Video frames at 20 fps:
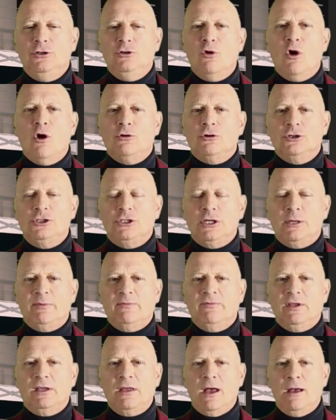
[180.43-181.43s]
new ownership
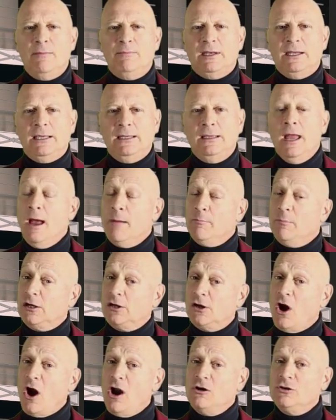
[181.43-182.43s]
of the company.
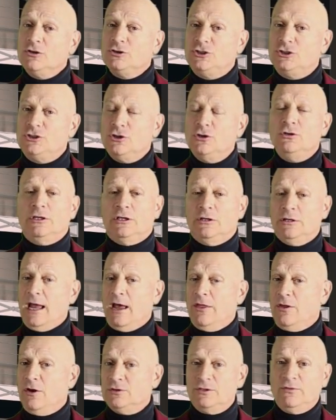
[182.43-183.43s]
But Carl's Jr.,
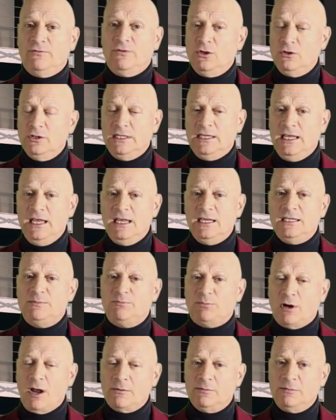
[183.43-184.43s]
now those of you in the
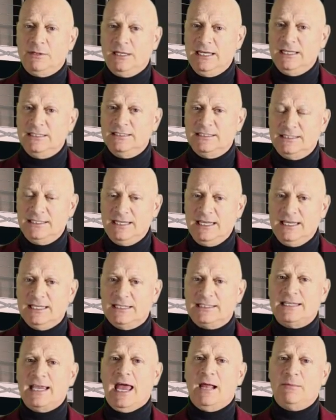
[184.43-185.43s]
East probably didn't see
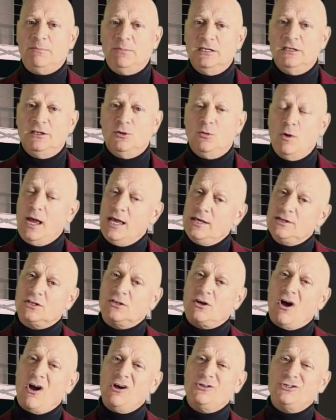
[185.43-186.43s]
this ad, but in the
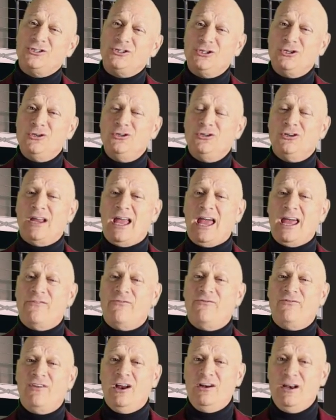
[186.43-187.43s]
West, Carl's Jr. had a
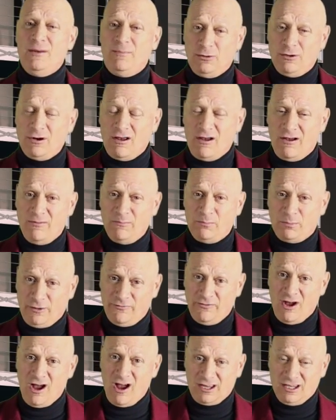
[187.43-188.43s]
very
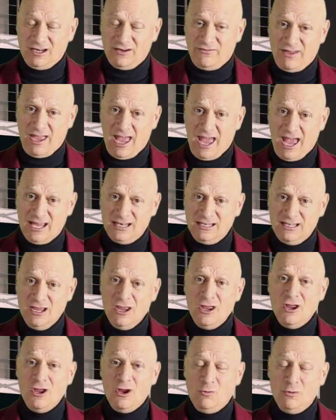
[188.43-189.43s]
provocative ad.
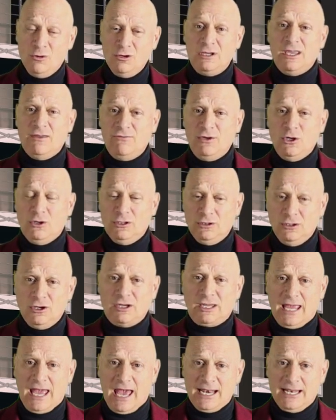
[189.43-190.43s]
We'll give you a
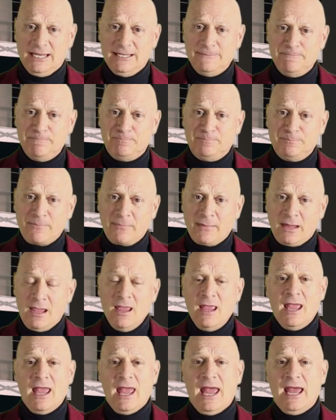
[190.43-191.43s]
look at it.
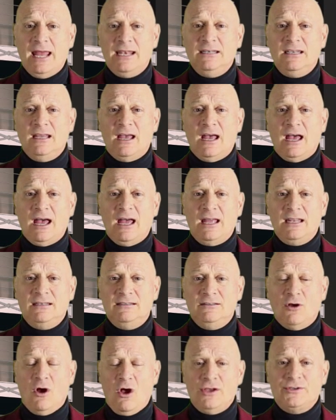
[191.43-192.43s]
And
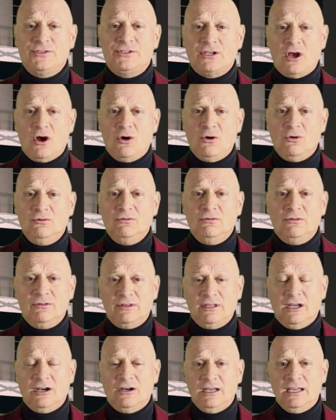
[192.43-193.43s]
also,
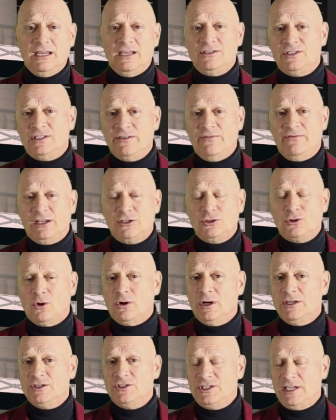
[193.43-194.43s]
there is the
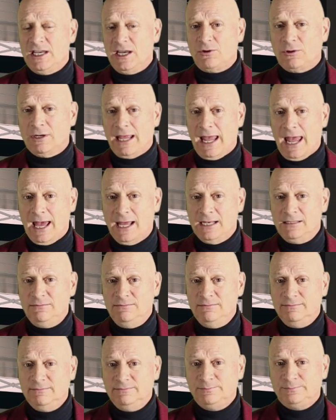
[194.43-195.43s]
Victoria's Secret
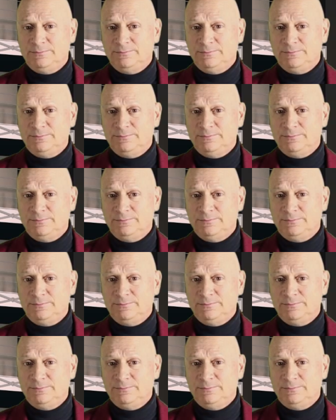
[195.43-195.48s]
ad.